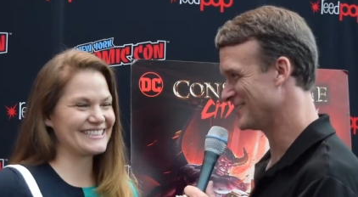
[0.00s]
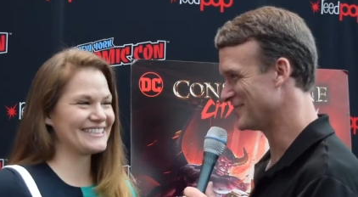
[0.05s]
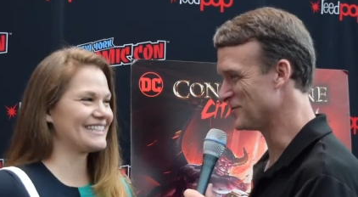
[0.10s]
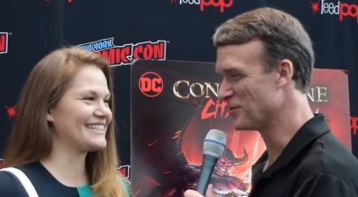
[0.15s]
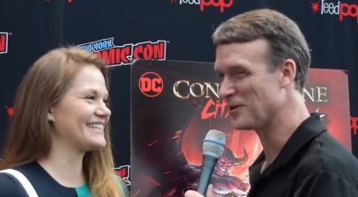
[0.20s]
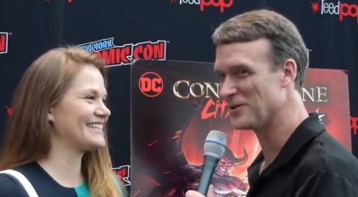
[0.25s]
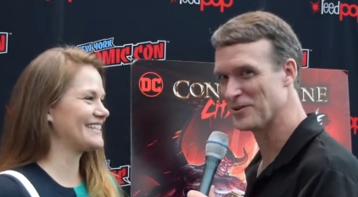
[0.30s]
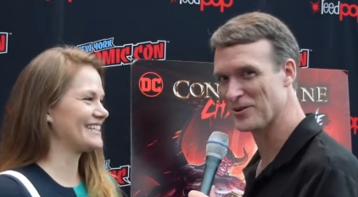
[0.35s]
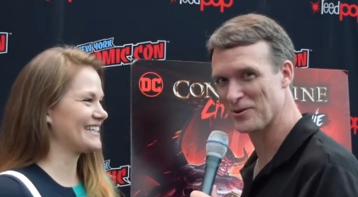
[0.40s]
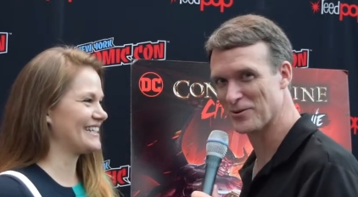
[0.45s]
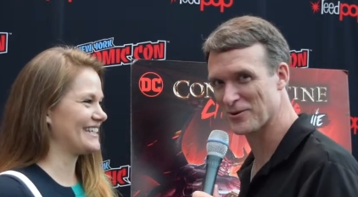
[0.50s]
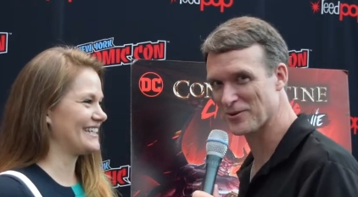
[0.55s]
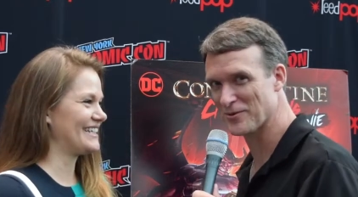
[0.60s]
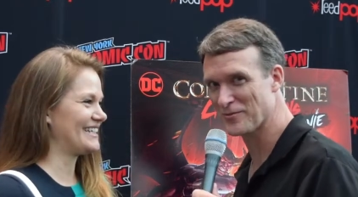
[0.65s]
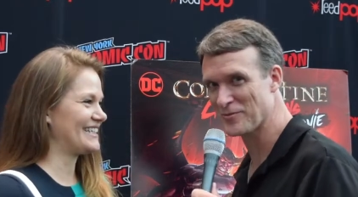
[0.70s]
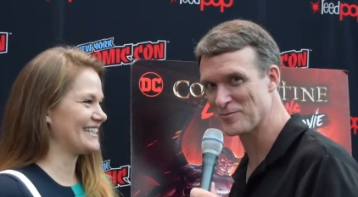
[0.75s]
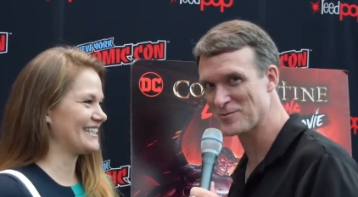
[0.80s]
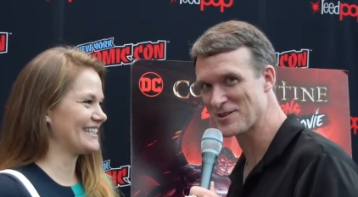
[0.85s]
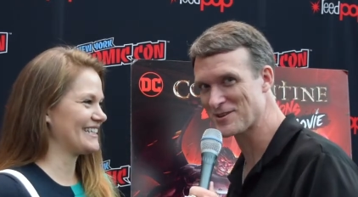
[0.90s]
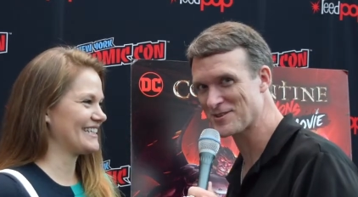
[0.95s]
Speaker 1: You all know her
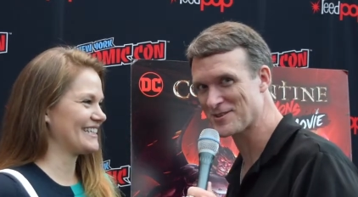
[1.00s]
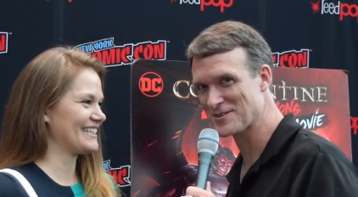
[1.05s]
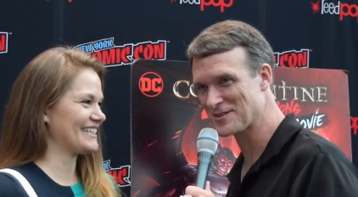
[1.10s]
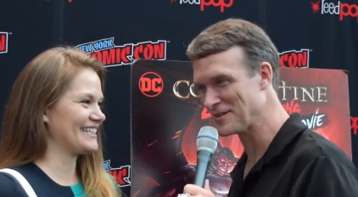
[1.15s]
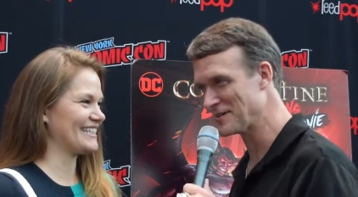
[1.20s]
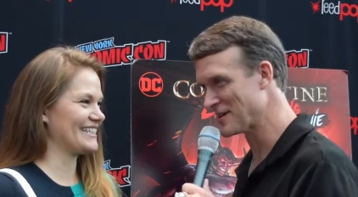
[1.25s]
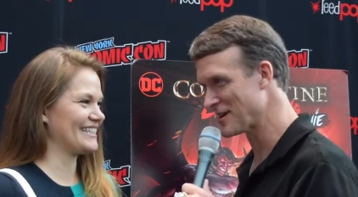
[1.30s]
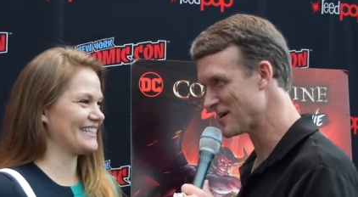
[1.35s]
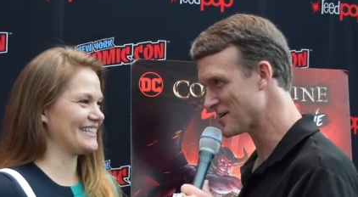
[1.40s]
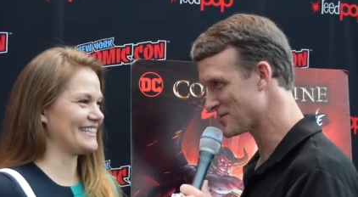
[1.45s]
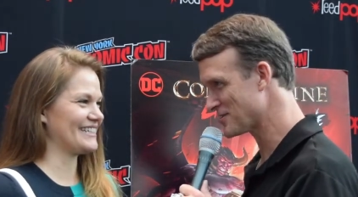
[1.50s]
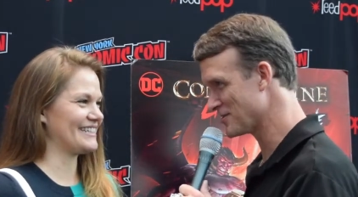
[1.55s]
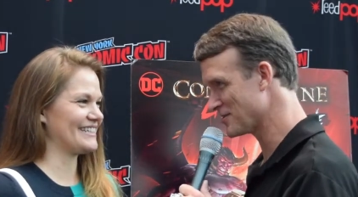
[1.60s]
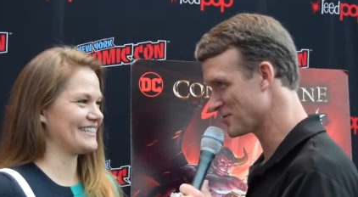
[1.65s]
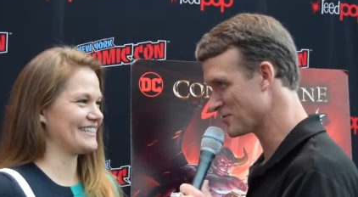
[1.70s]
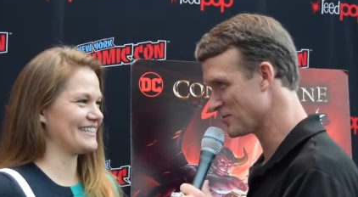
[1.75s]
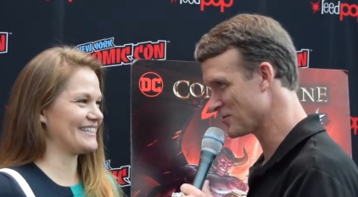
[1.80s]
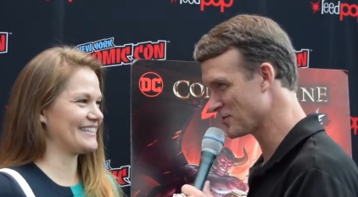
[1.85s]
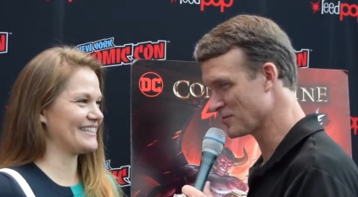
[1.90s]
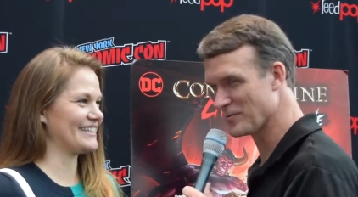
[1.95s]
from Justice League Action
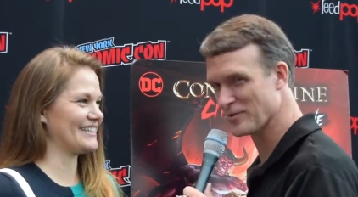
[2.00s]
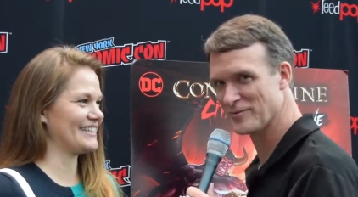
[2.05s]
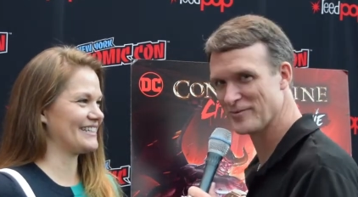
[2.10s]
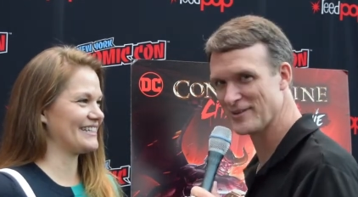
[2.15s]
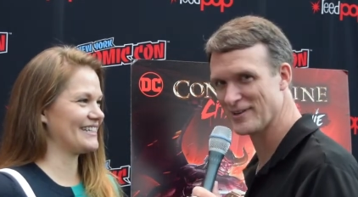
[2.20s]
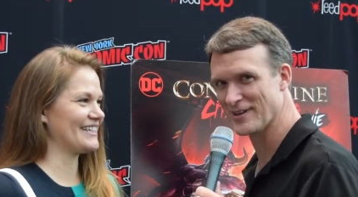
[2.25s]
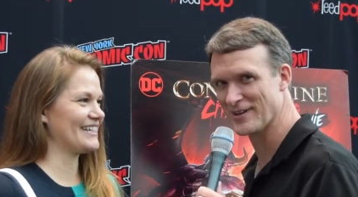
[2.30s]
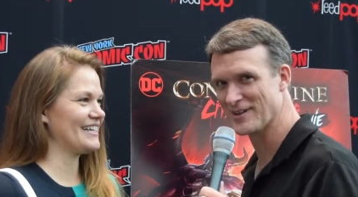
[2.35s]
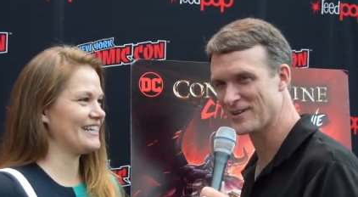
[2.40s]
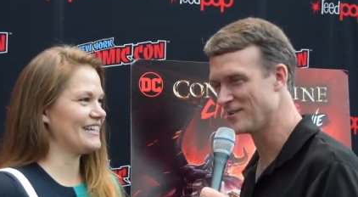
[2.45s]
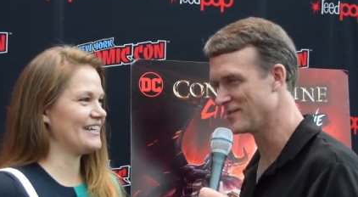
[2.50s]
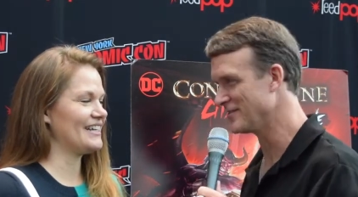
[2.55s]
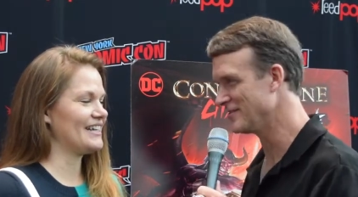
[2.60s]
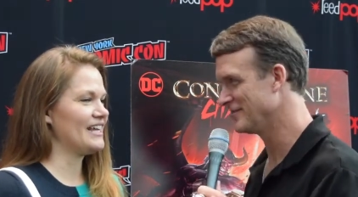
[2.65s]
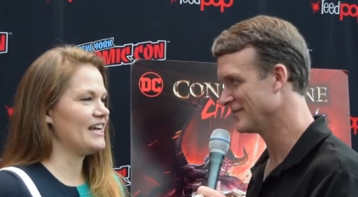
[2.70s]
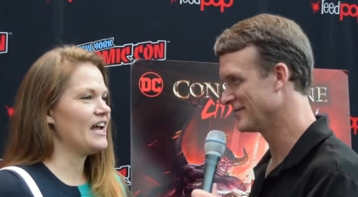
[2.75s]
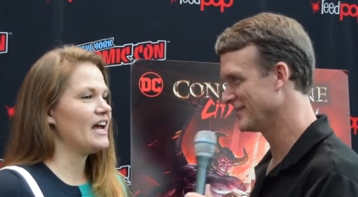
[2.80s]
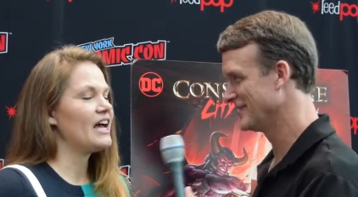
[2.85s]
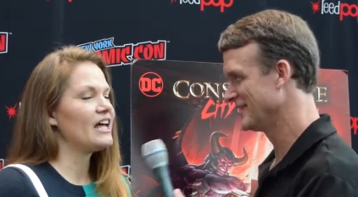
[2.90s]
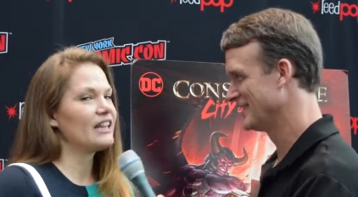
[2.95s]
as Wonder Woman. Thank you
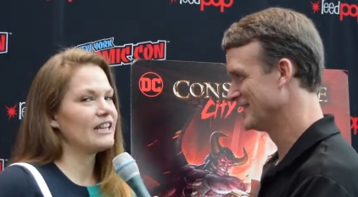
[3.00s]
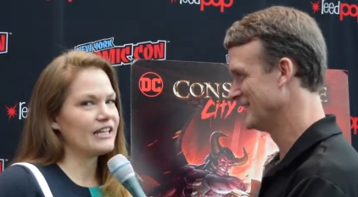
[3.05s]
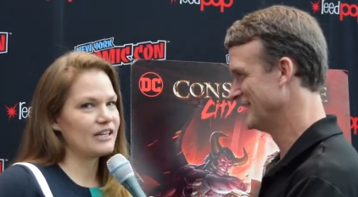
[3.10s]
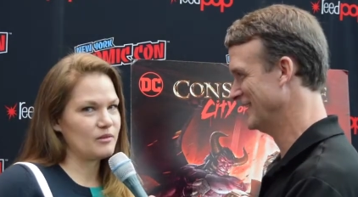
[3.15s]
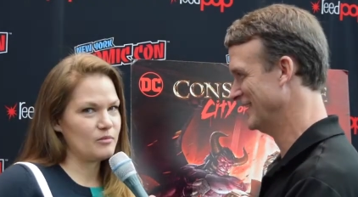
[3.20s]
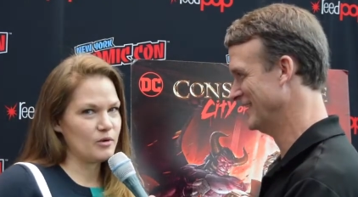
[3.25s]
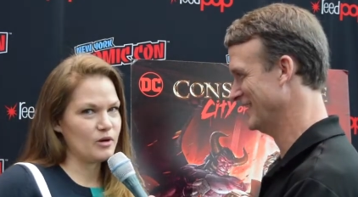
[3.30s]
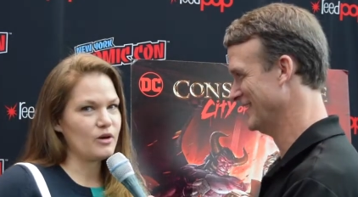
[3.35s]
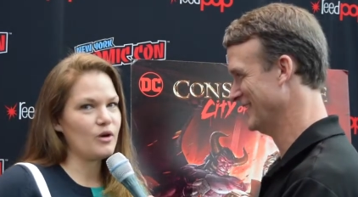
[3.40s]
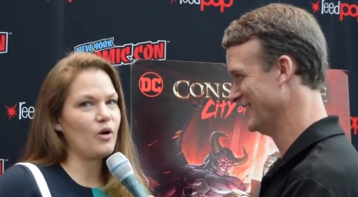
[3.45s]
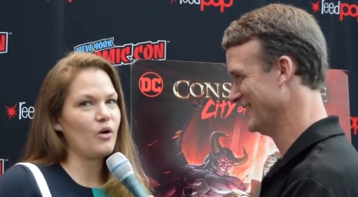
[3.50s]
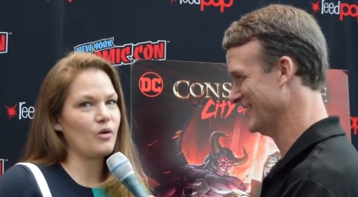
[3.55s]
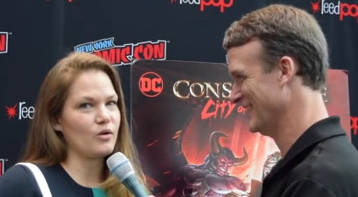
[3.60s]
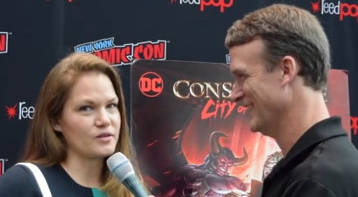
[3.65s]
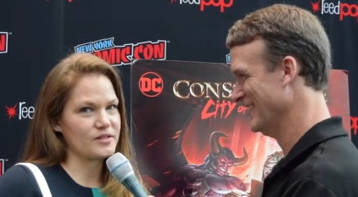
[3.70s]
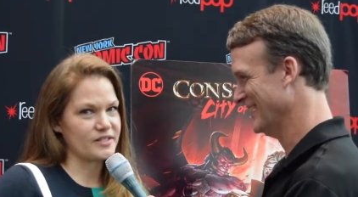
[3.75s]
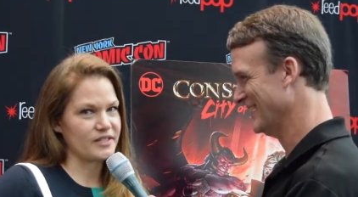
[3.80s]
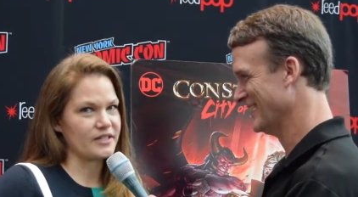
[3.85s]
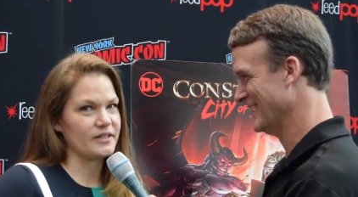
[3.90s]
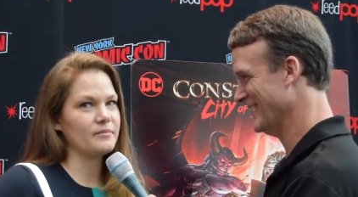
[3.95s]
Speaker 2: a little more
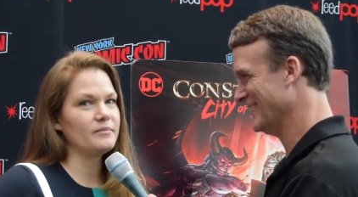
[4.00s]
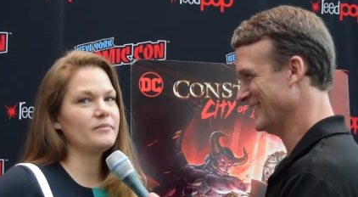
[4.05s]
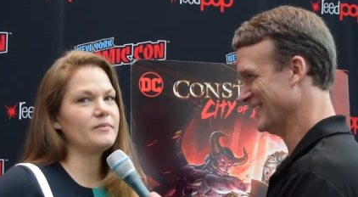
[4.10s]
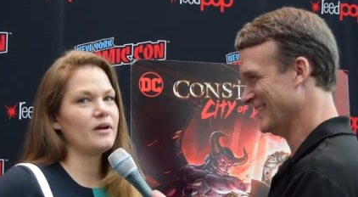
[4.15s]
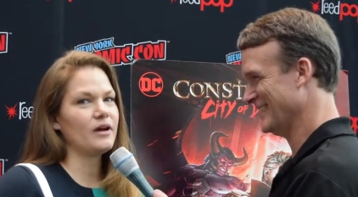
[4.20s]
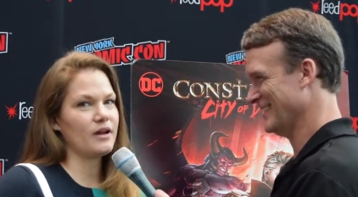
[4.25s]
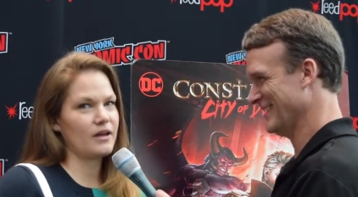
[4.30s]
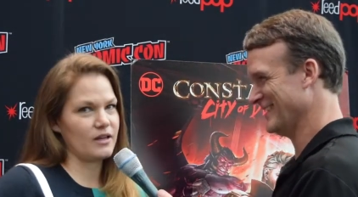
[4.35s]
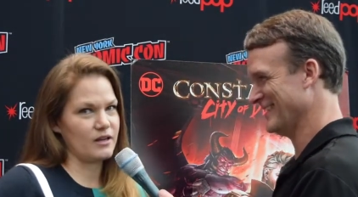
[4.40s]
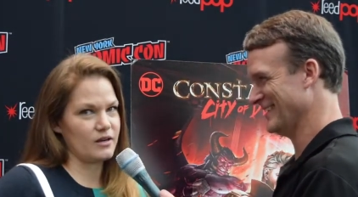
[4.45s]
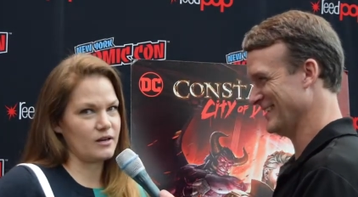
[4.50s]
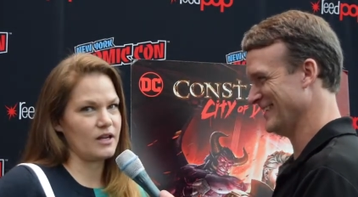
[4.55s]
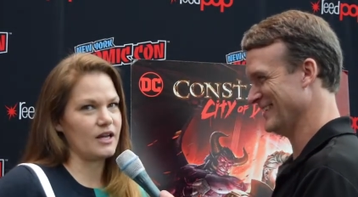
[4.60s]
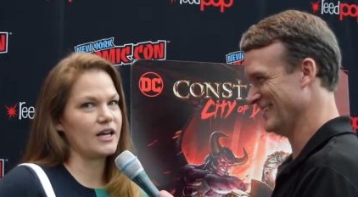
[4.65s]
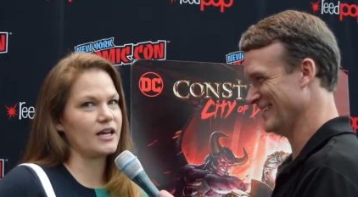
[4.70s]
wholesome on